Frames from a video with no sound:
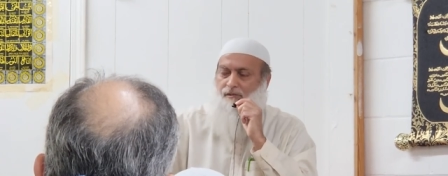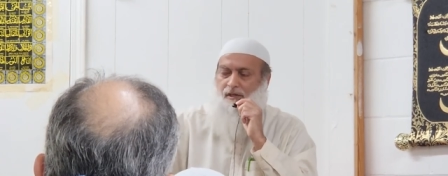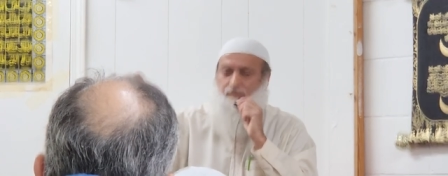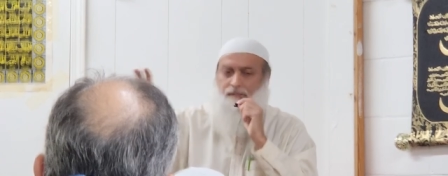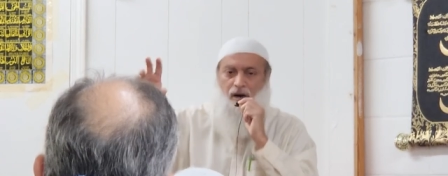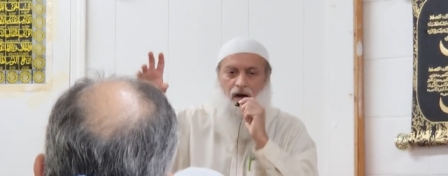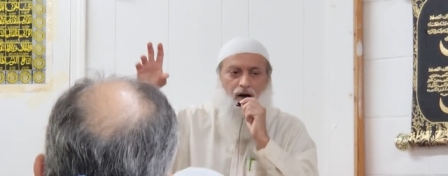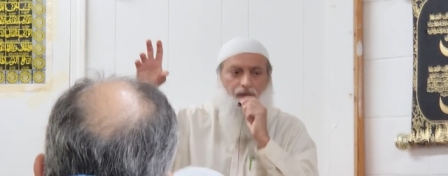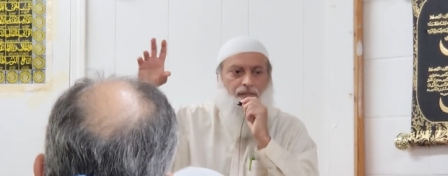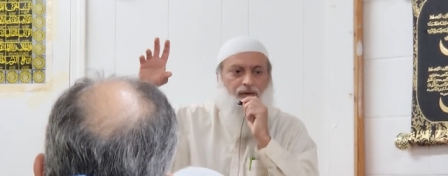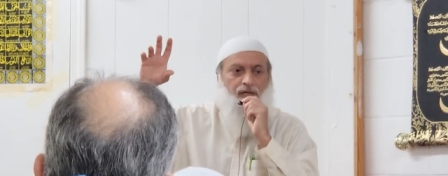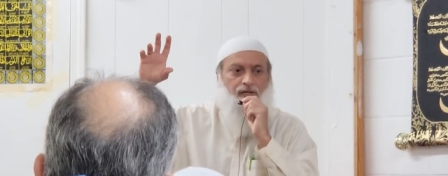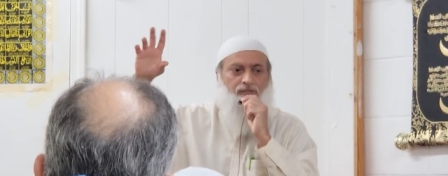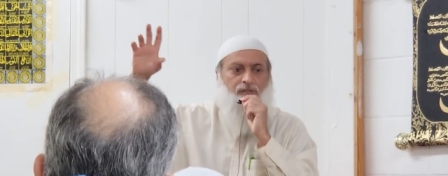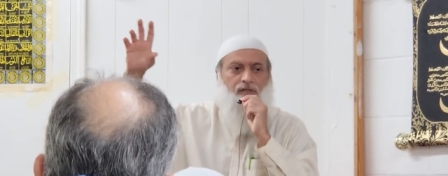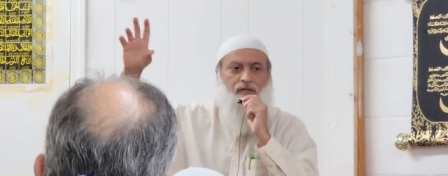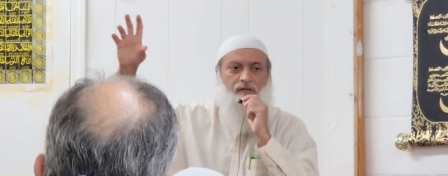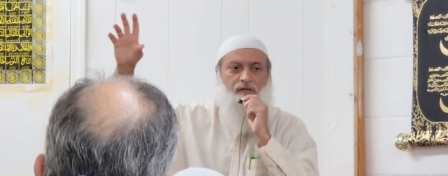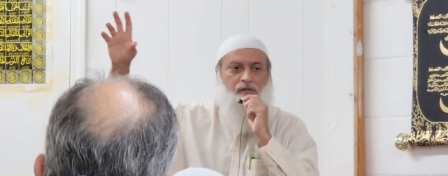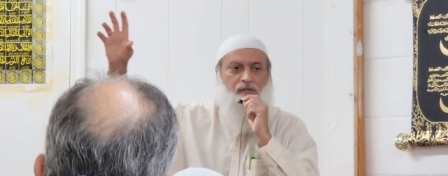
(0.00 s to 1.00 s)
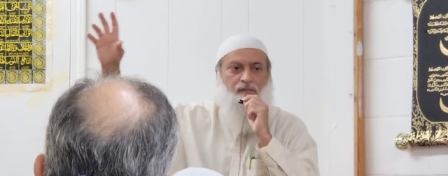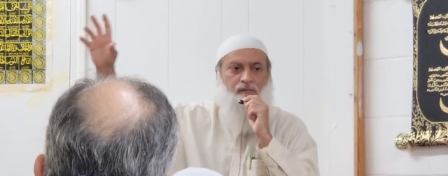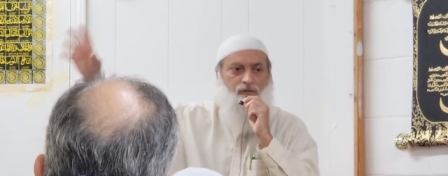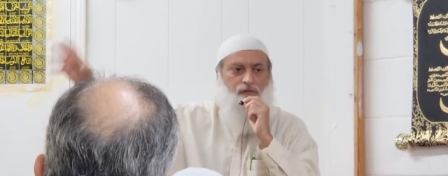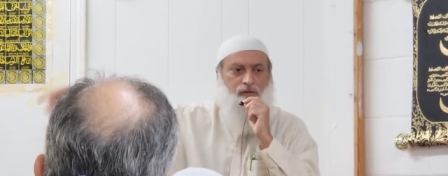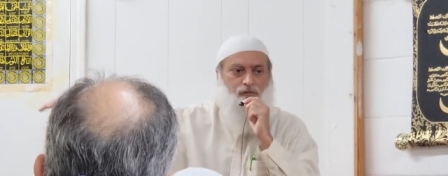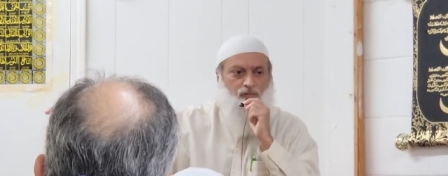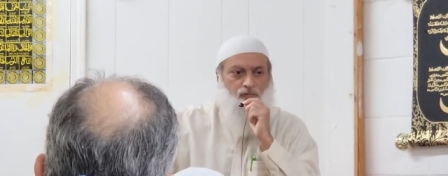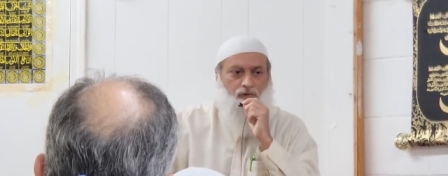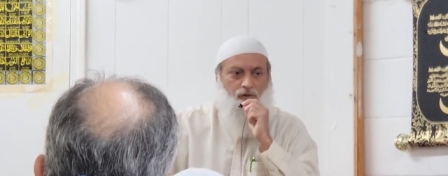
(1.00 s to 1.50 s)
the bombings in the
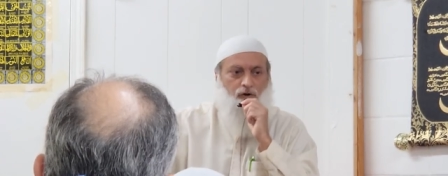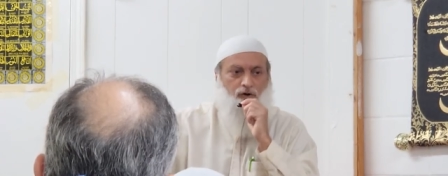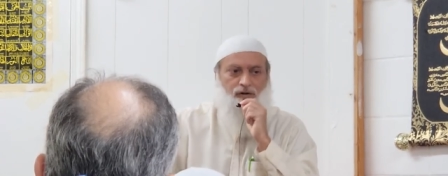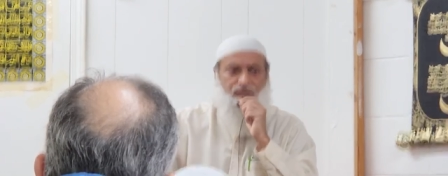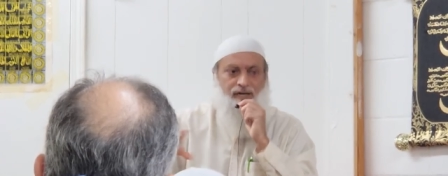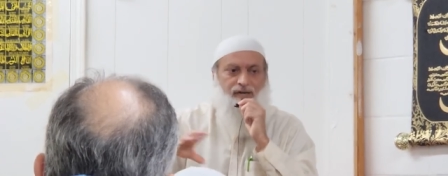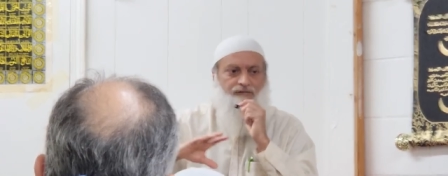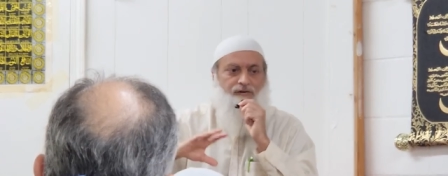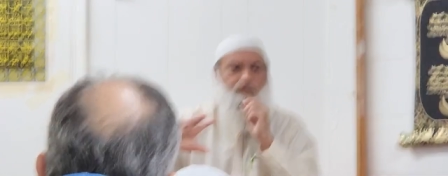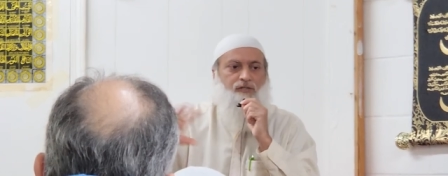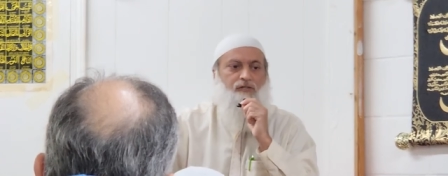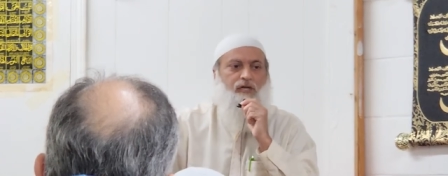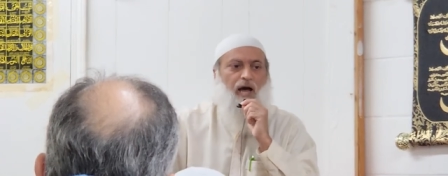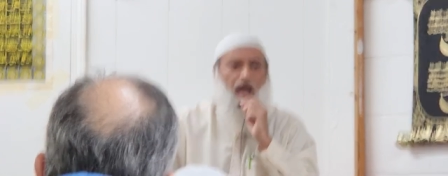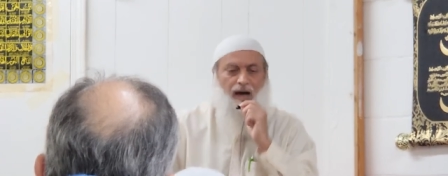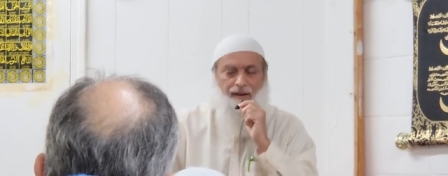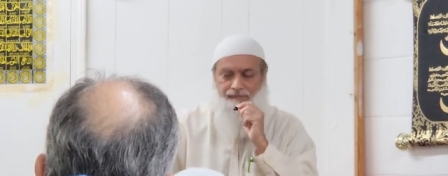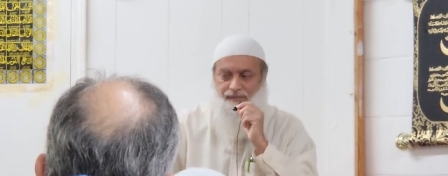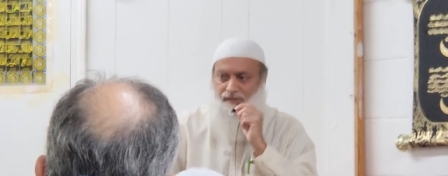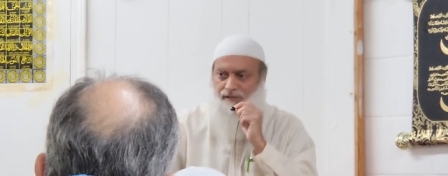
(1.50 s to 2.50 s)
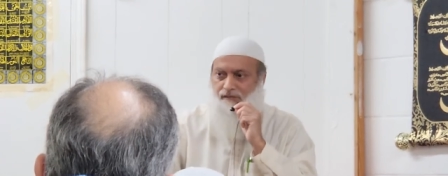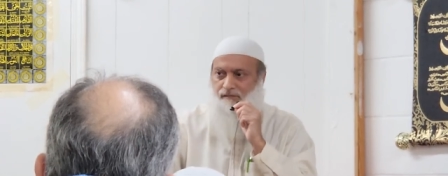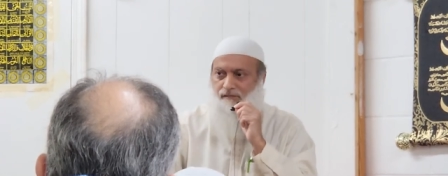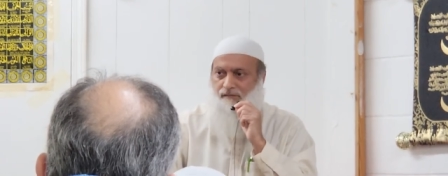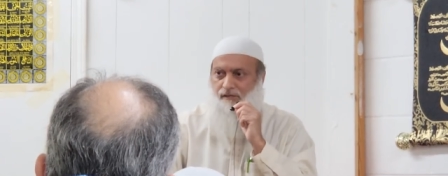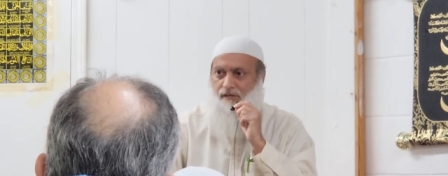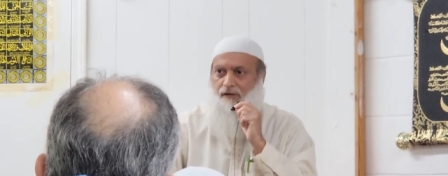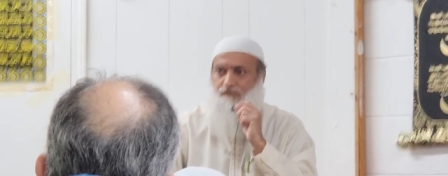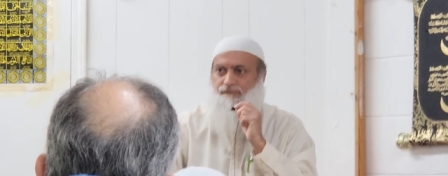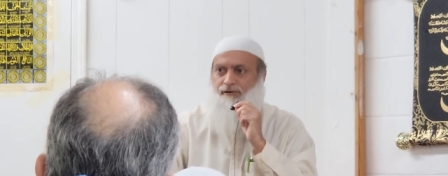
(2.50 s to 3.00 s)
Muslim world never stopped.
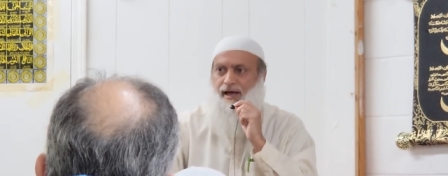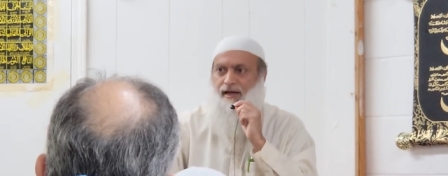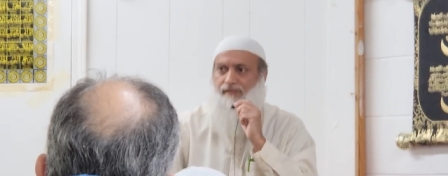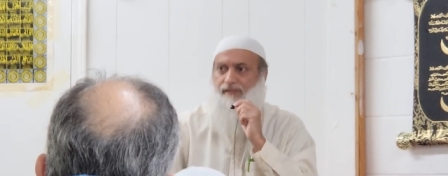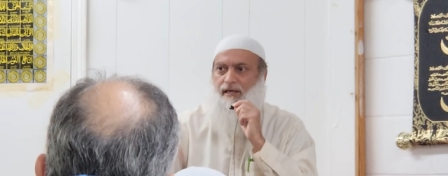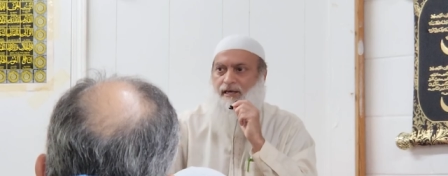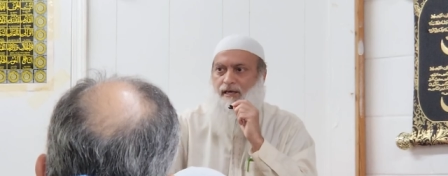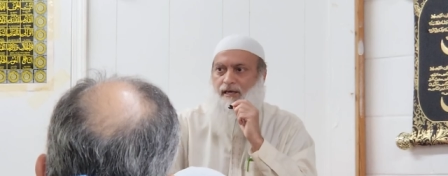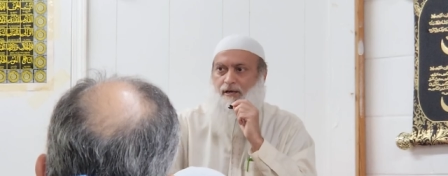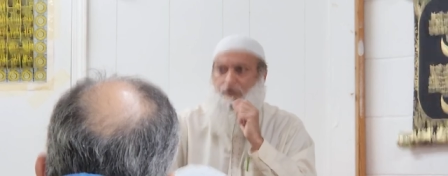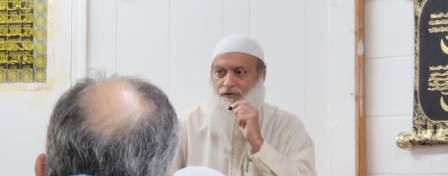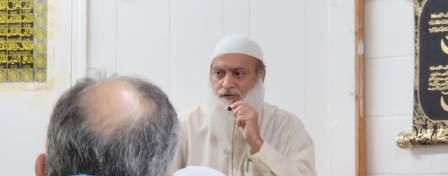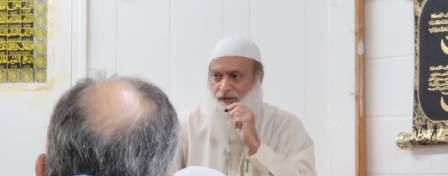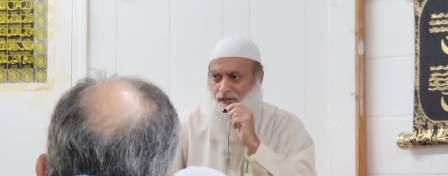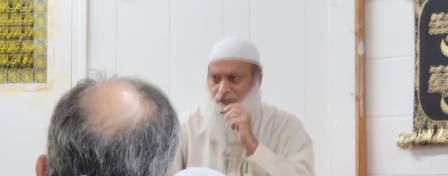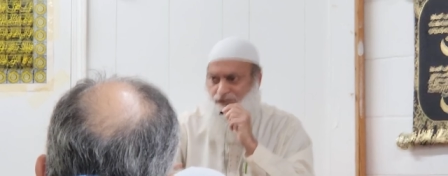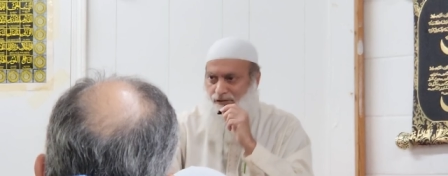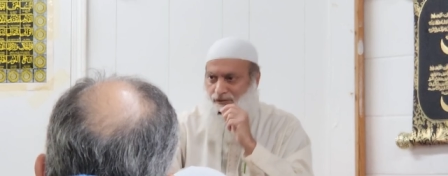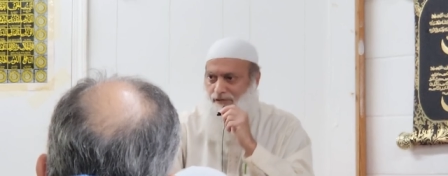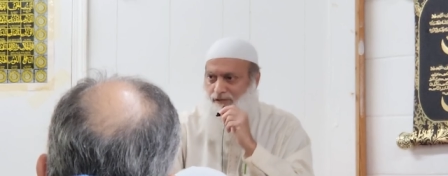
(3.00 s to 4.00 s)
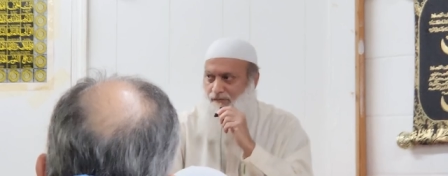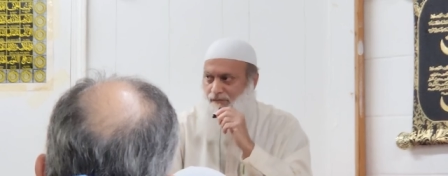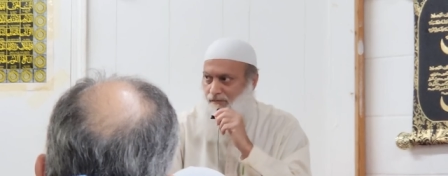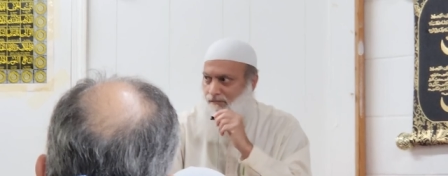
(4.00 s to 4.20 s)
In fact, they increased.